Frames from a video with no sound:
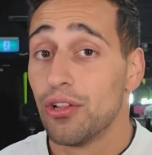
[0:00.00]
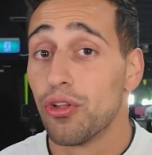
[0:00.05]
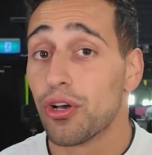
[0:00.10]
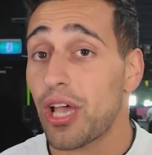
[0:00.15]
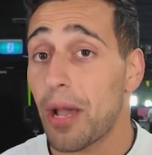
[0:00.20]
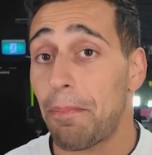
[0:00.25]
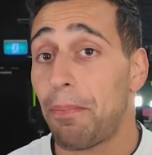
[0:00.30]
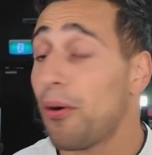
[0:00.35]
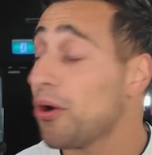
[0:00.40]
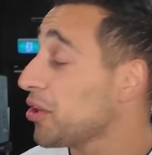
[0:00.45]

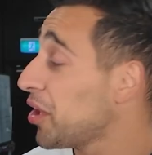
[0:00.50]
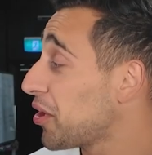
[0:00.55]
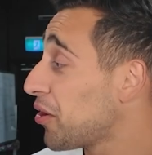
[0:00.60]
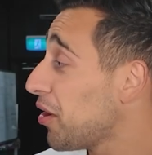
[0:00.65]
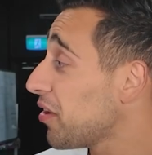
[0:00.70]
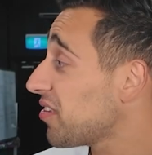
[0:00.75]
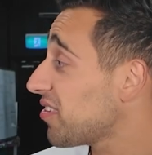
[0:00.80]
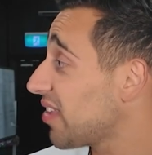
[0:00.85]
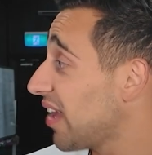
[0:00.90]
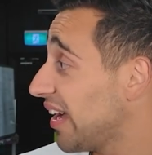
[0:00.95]
Look at Paulo
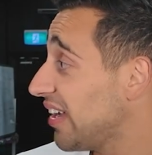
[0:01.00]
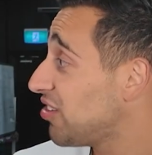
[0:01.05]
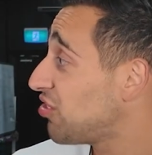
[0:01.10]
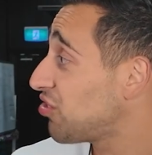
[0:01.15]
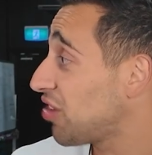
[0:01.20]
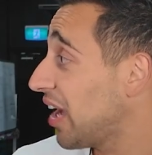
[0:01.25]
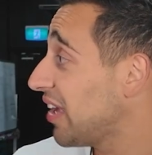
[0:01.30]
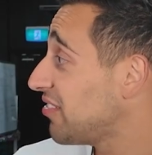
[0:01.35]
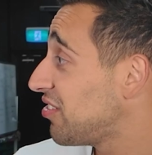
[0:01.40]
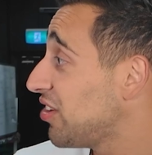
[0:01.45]
Costa.
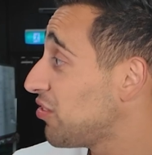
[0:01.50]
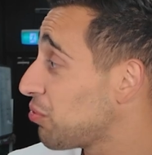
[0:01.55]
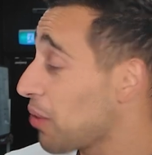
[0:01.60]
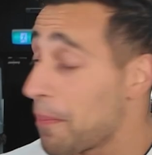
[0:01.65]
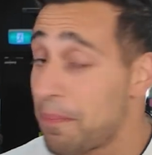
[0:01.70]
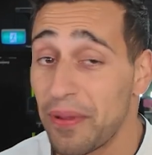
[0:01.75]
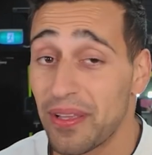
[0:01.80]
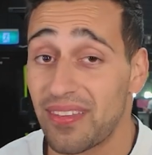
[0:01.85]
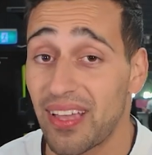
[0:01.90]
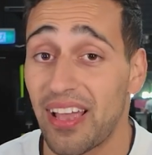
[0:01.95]
He's changed his
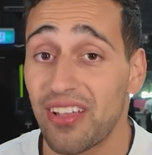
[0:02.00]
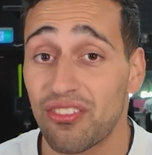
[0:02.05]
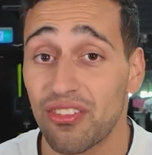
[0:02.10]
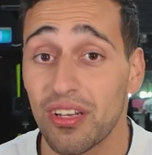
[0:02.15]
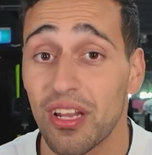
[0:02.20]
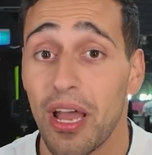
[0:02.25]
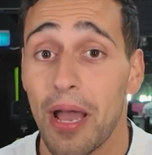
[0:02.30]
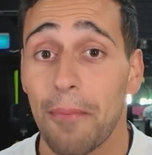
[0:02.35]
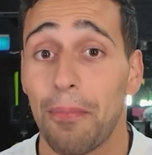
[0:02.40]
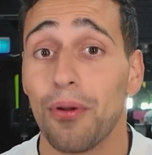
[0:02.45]

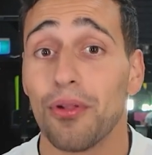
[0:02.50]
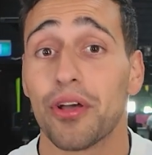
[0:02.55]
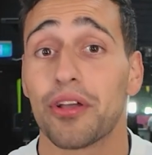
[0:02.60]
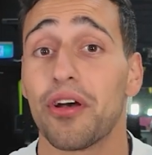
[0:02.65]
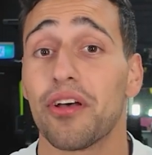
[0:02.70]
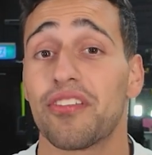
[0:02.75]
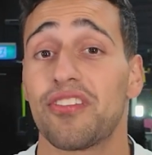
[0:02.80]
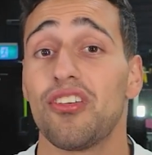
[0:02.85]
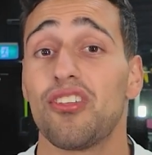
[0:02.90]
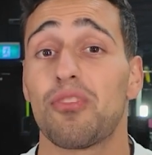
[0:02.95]
reputation. Paulo
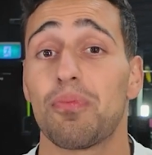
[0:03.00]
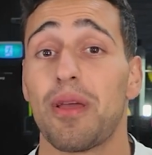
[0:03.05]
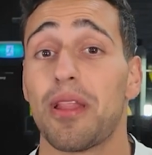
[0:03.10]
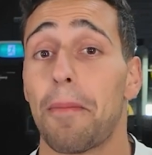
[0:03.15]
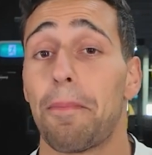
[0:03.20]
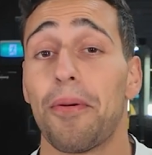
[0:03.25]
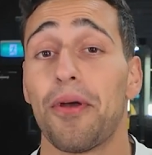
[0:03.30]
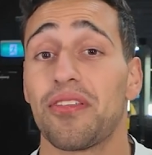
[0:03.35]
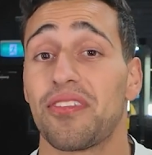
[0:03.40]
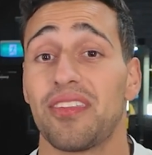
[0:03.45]
Costa used to be
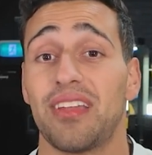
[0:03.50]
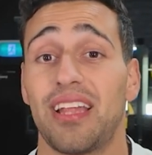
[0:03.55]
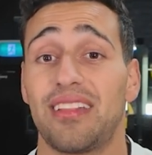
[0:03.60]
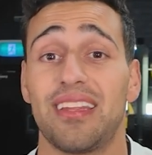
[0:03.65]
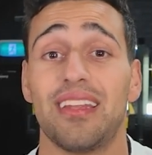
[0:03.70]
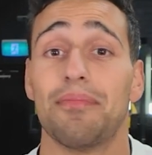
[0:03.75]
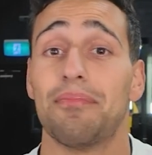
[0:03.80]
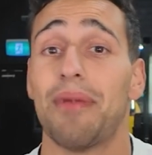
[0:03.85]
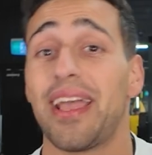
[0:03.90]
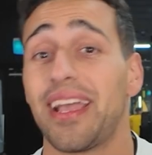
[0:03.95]
the person
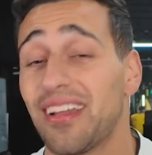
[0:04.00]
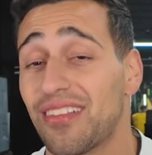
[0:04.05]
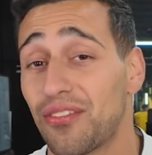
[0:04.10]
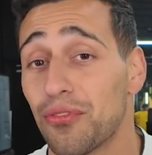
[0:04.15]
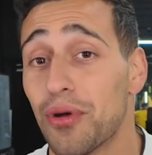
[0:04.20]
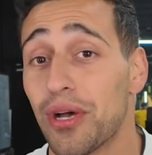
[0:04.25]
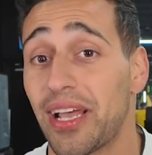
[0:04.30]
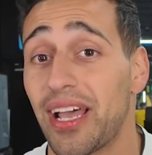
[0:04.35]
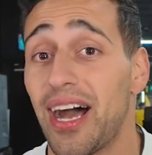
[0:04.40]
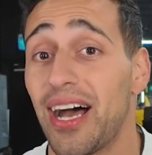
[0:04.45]
that didn't make it to a